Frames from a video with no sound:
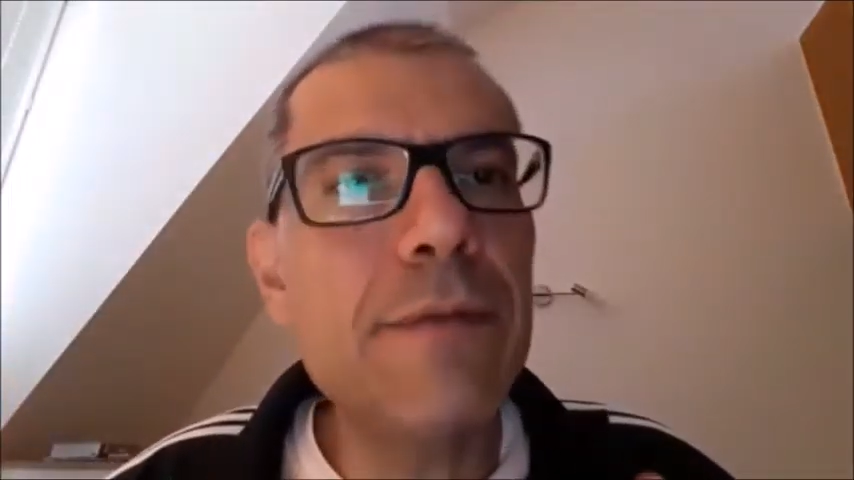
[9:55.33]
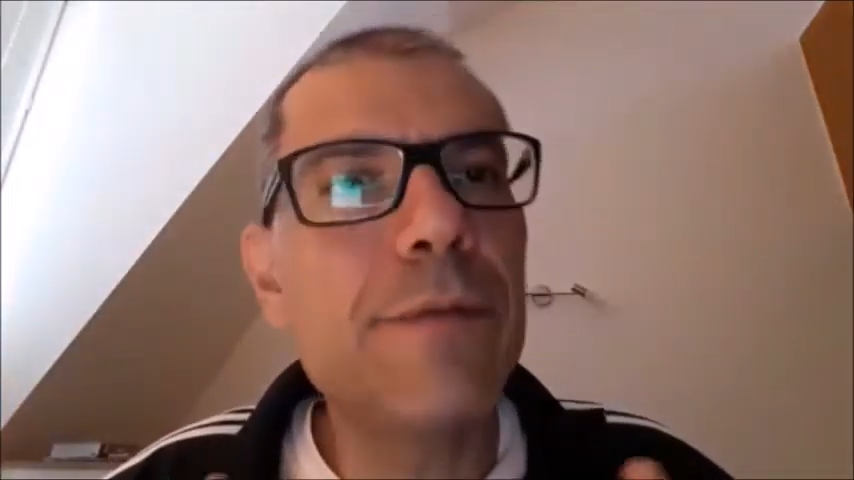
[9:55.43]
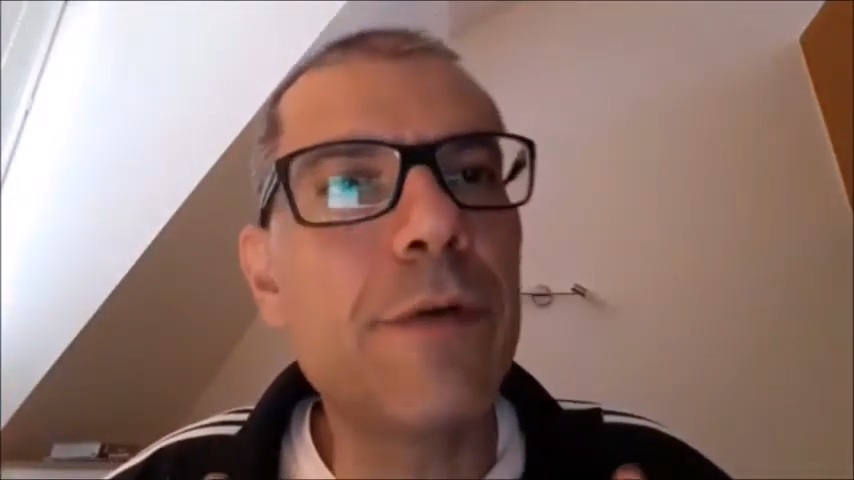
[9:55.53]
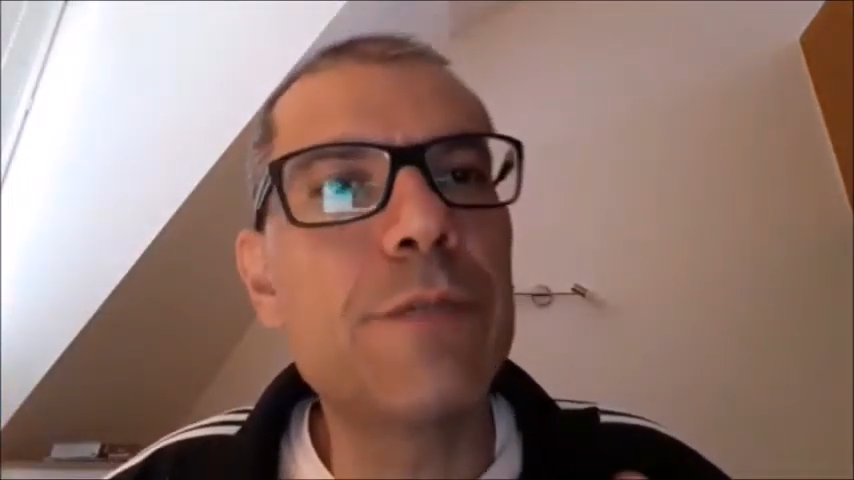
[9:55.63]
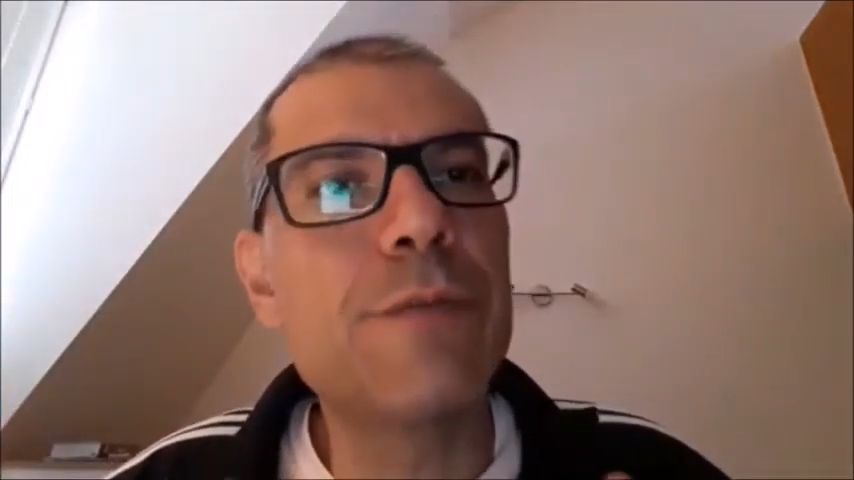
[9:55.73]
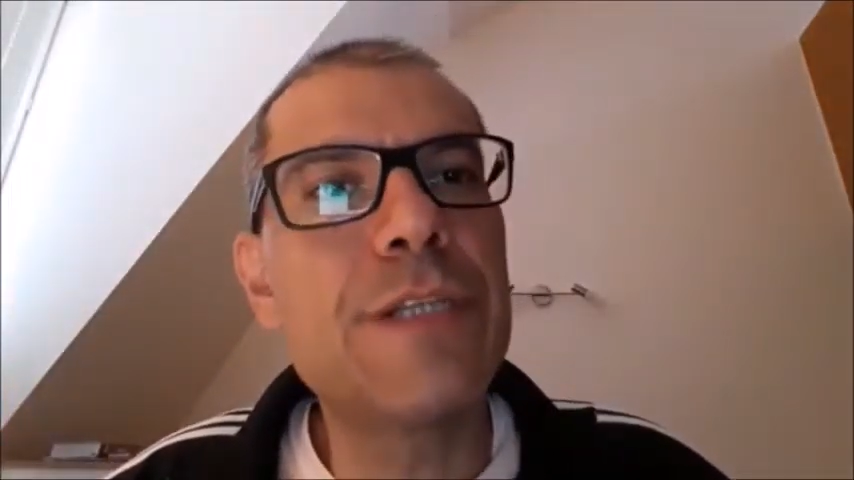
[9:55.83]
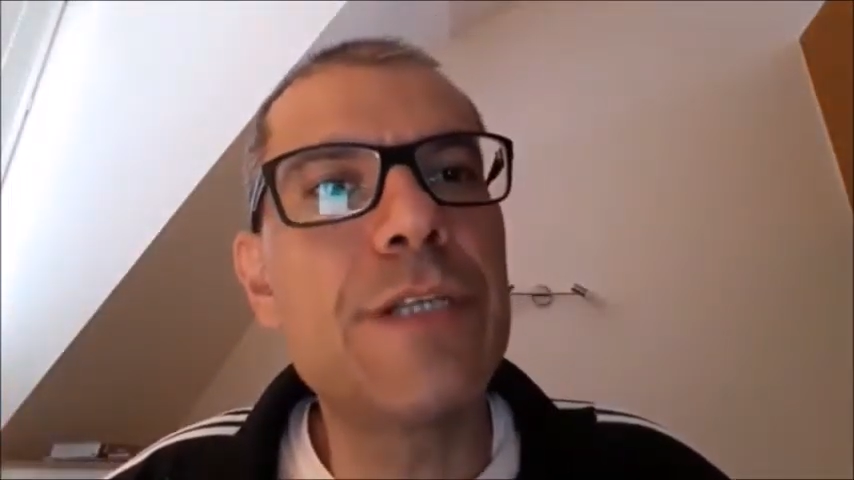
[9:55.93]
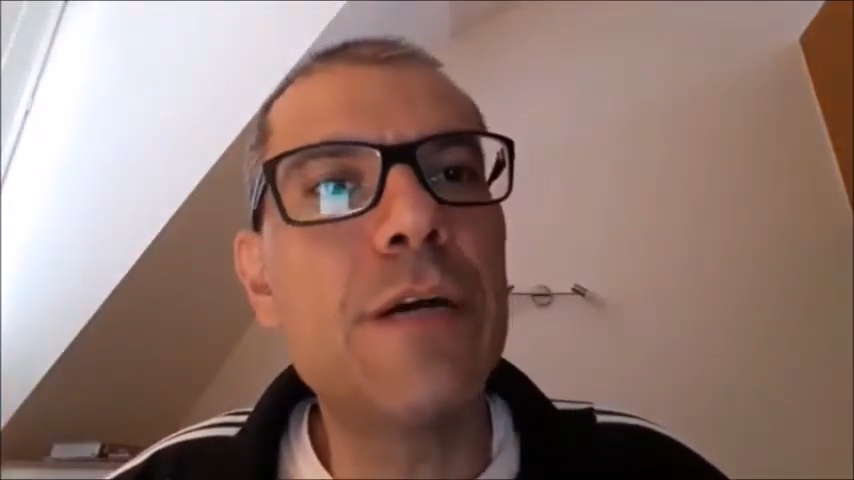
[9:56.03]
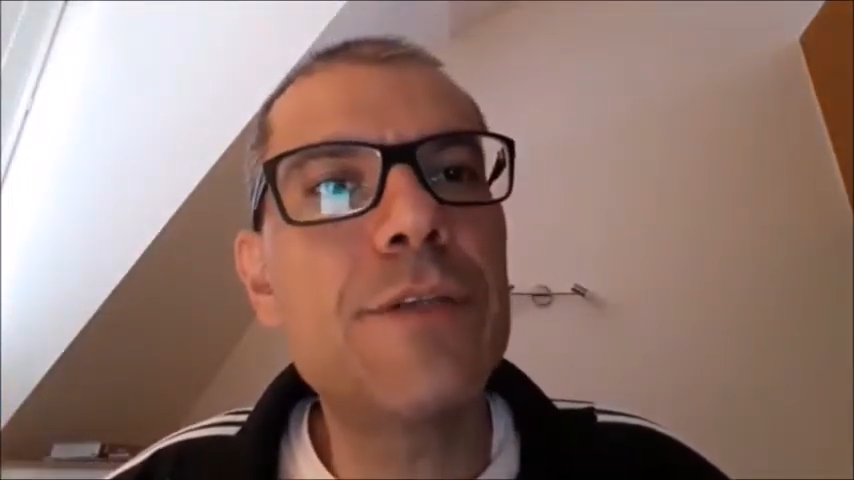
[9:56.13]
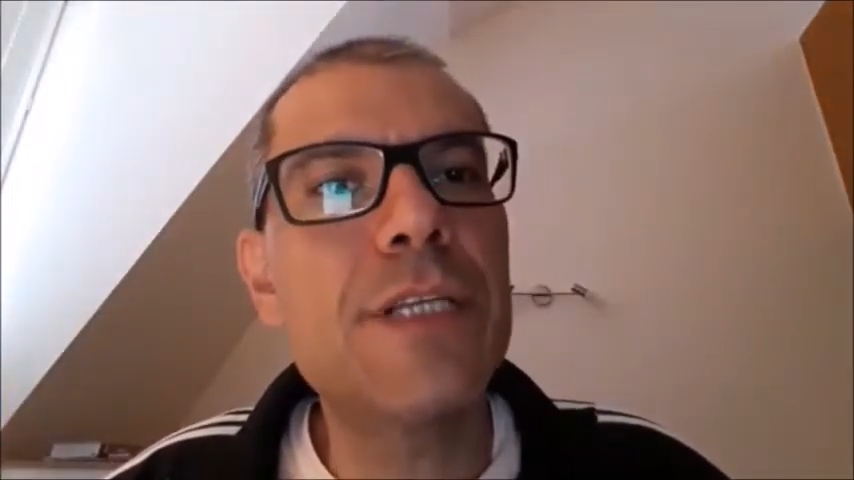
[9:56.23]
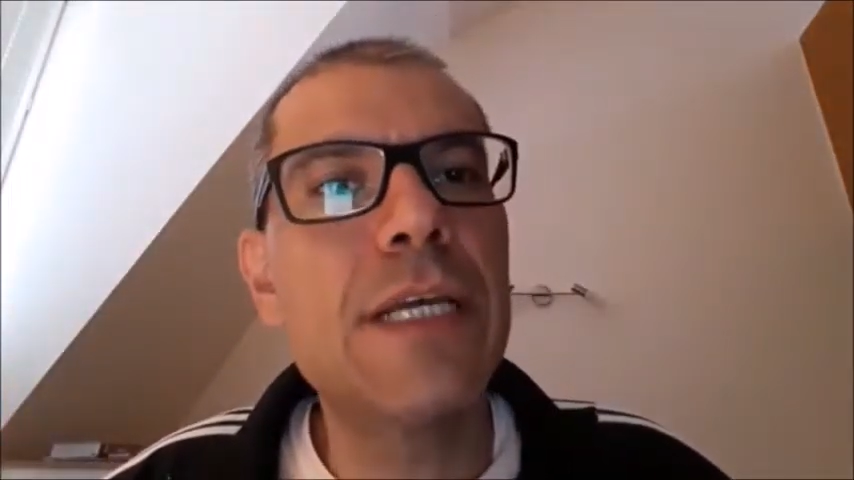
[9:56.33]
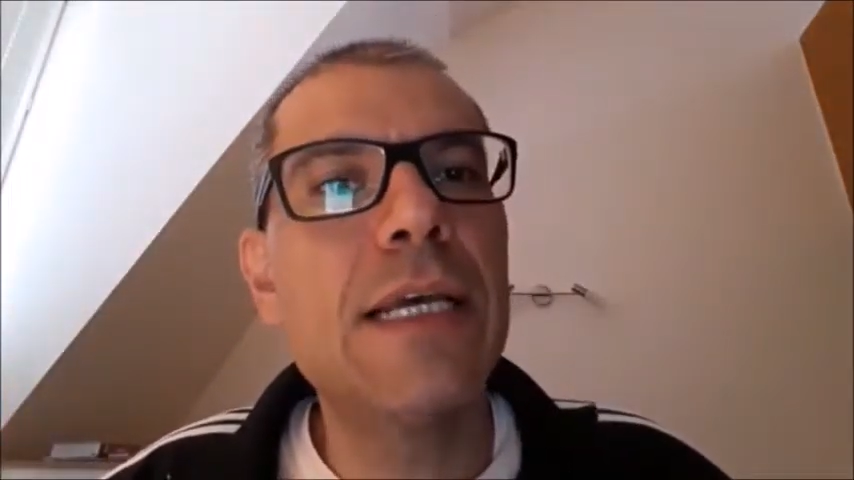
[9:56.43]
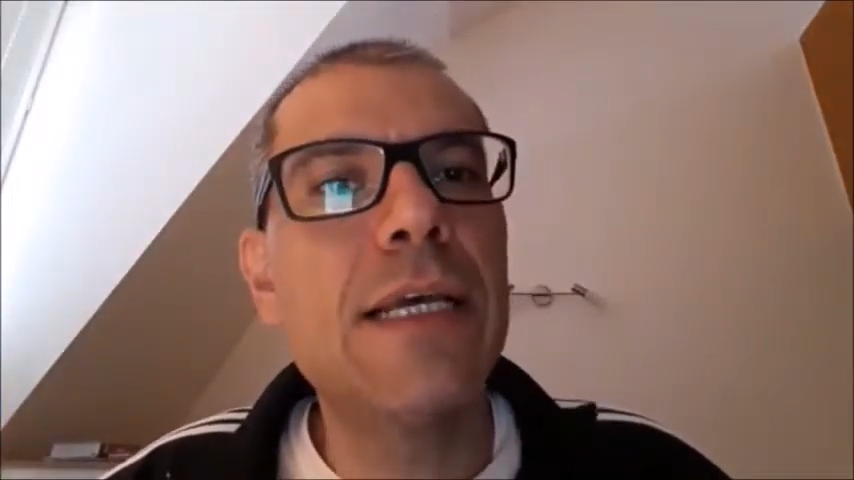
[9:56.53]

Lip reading: for the results.